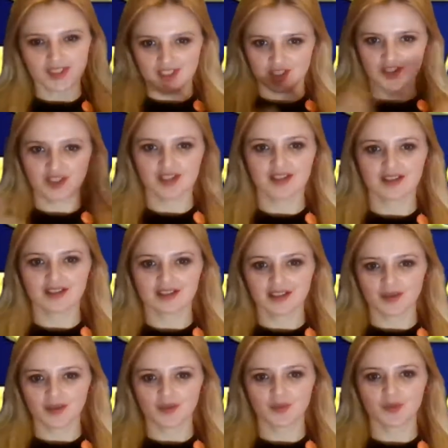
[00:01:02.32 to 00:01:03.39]
in
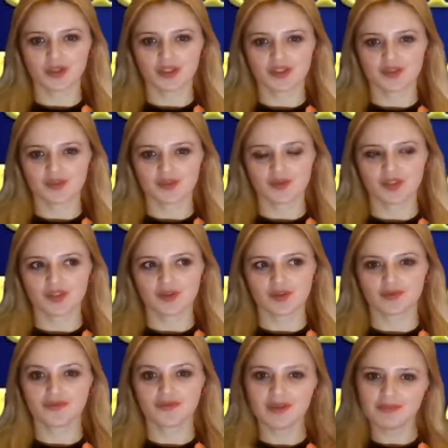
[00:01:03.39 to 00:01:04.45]
generally with
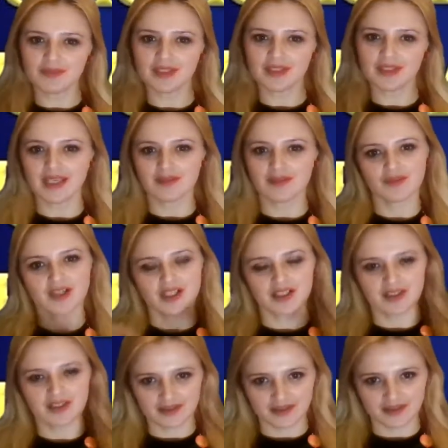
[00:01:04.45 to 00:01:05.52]
your family
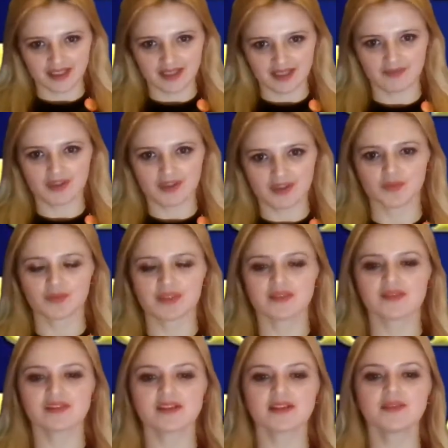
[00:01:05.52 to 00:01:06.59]
and
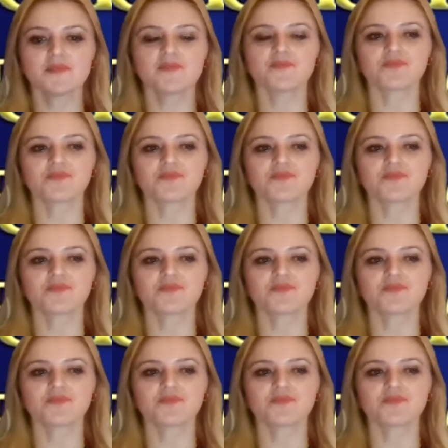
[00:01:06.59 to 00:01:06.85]
environment. Yeah.